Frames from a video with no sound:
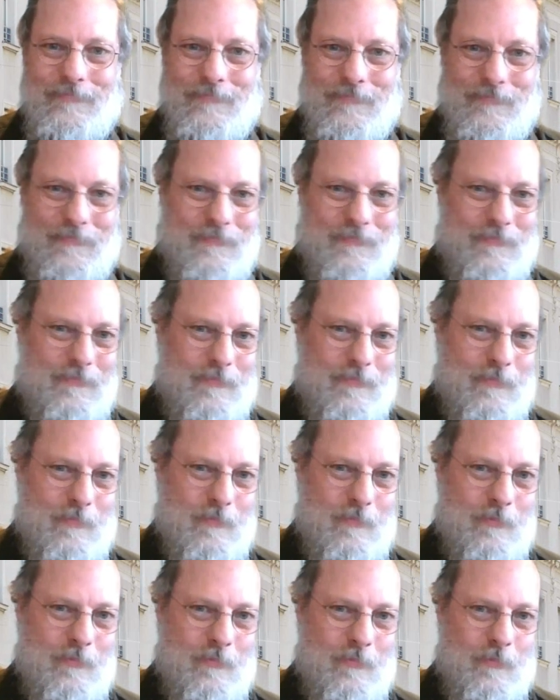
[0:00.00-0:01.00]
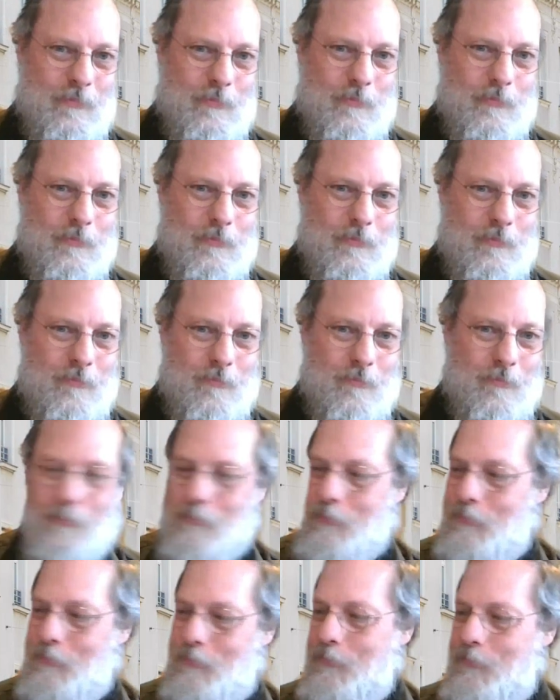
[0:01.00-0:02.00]

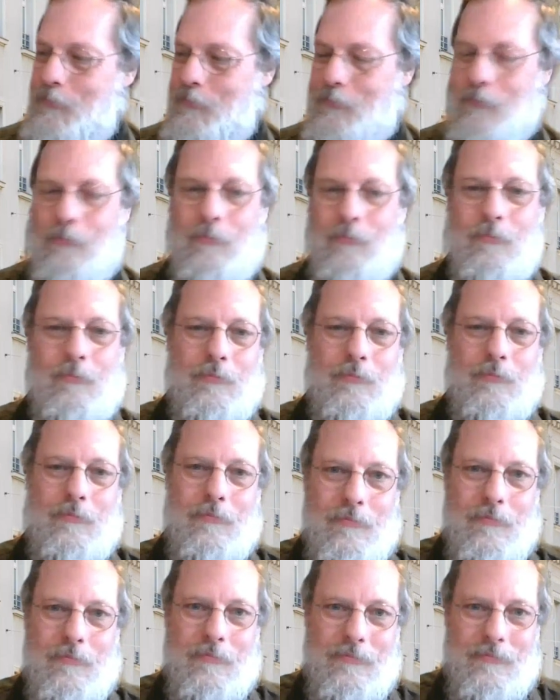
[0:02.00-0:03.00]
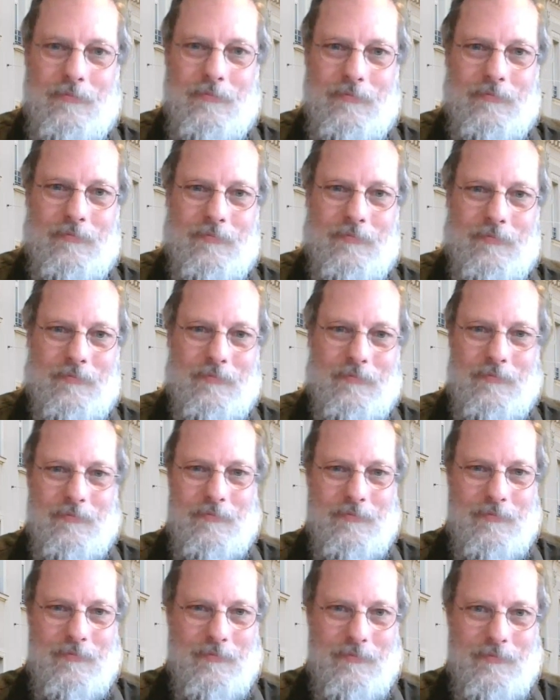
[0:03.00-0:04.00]

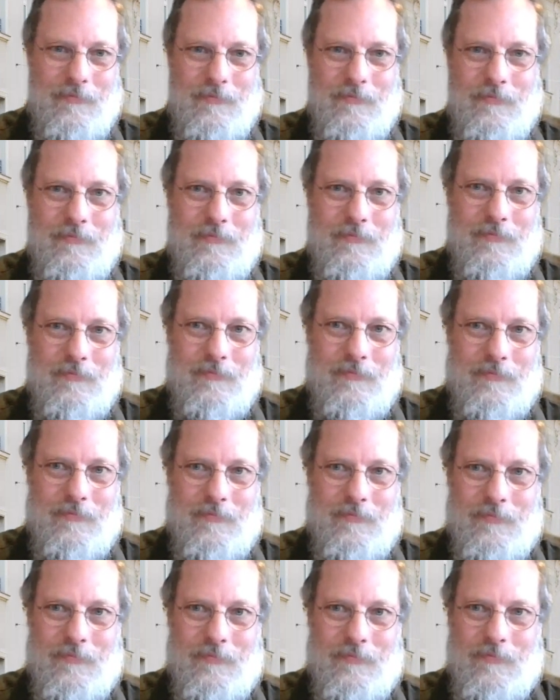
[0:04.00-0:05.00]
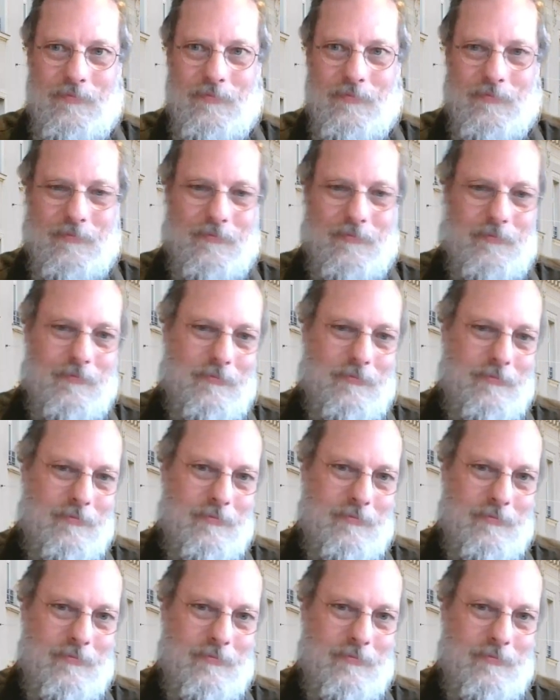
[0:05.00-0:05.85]
[no speech]